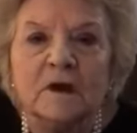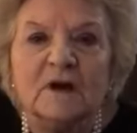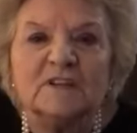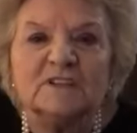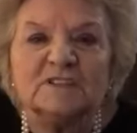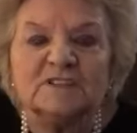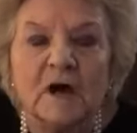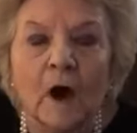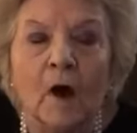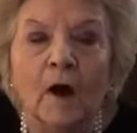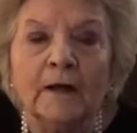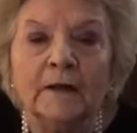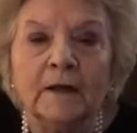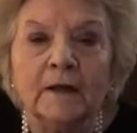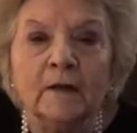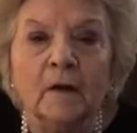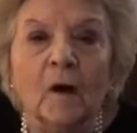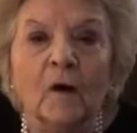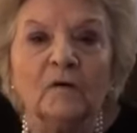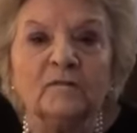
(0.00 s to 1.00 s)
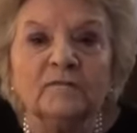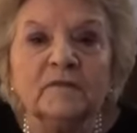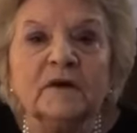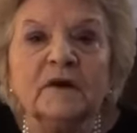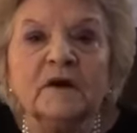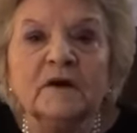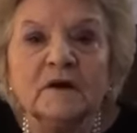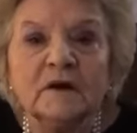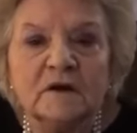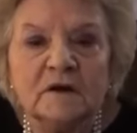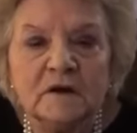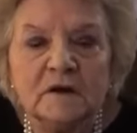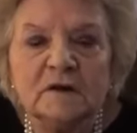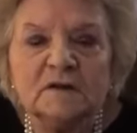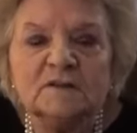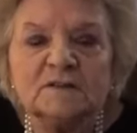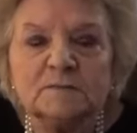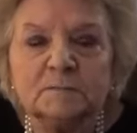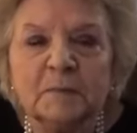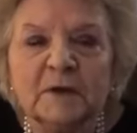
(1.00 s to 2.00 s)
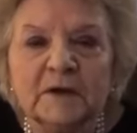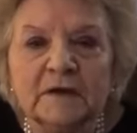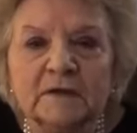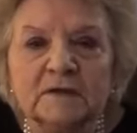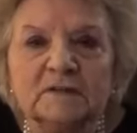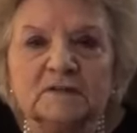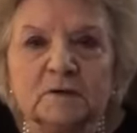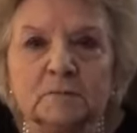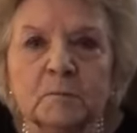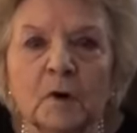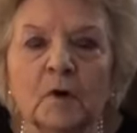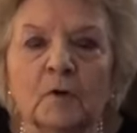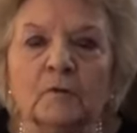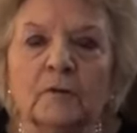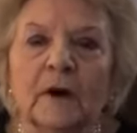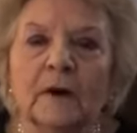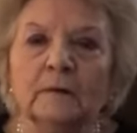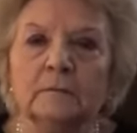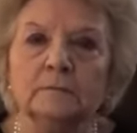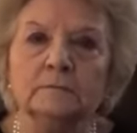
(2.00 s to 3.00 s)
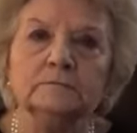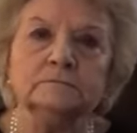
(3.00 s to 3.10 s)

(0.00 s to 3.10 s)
Signing off. Speak tomorrow.